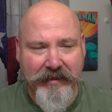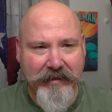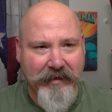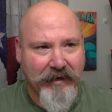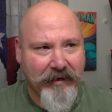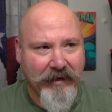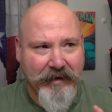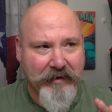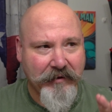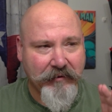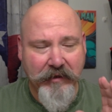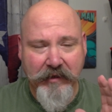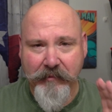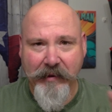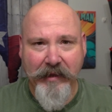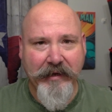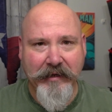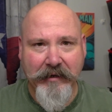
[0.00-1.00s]
It's not like you're
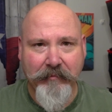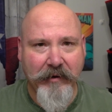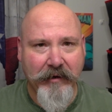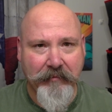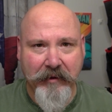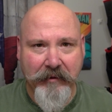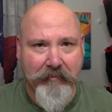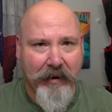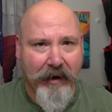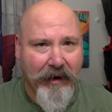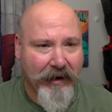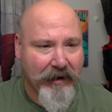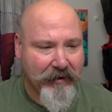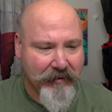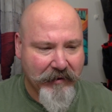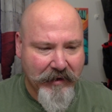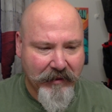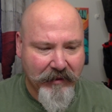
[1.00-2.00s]
smelling a pumpkin pie
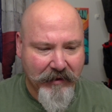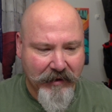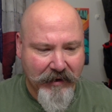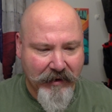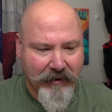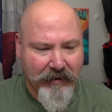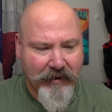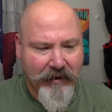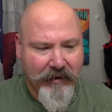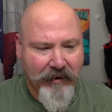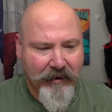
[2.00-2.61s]
or anything.